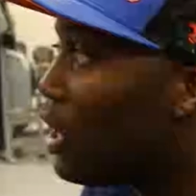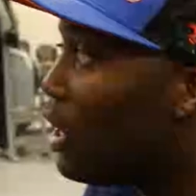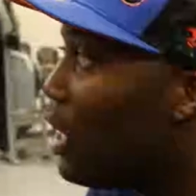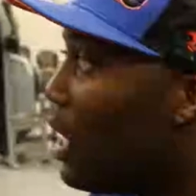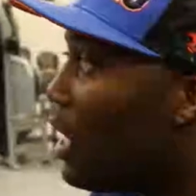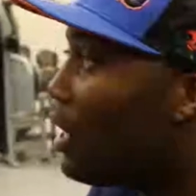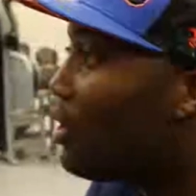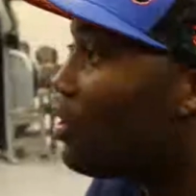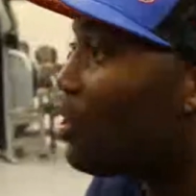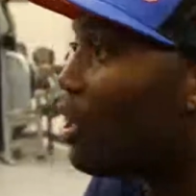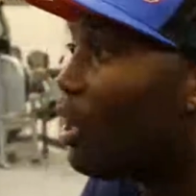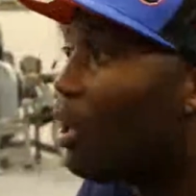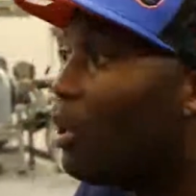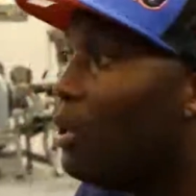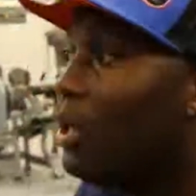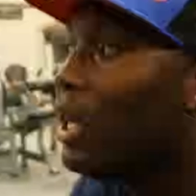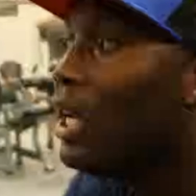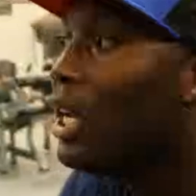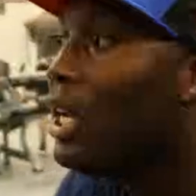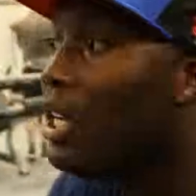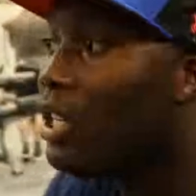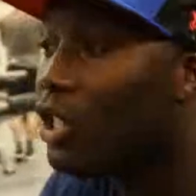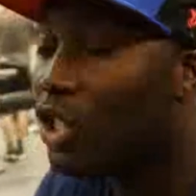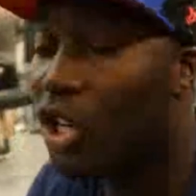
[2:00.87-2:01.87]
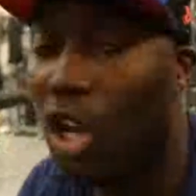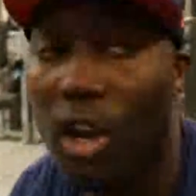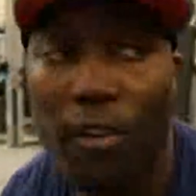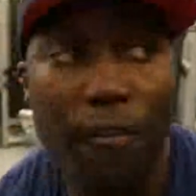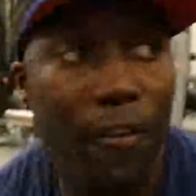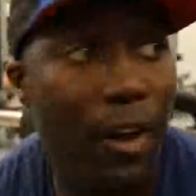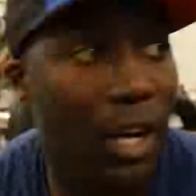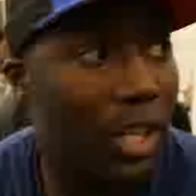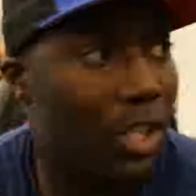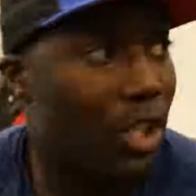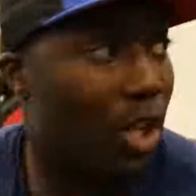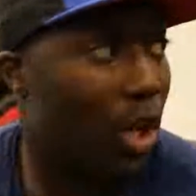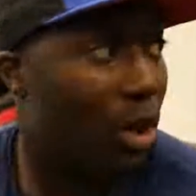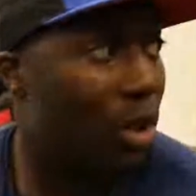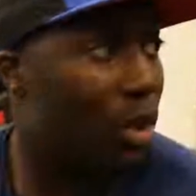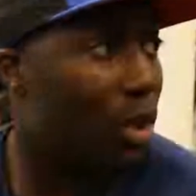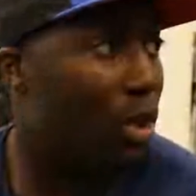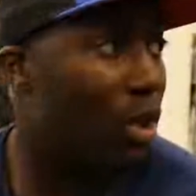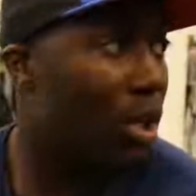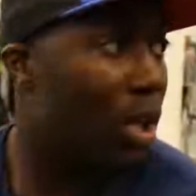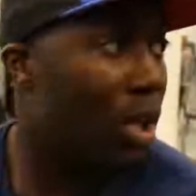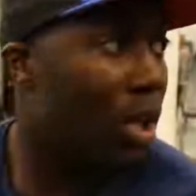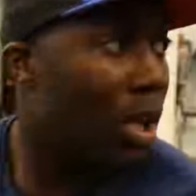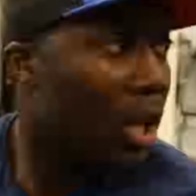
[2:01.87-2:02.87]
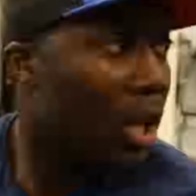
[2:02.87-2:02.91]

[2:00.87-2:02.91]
in there. So far so good.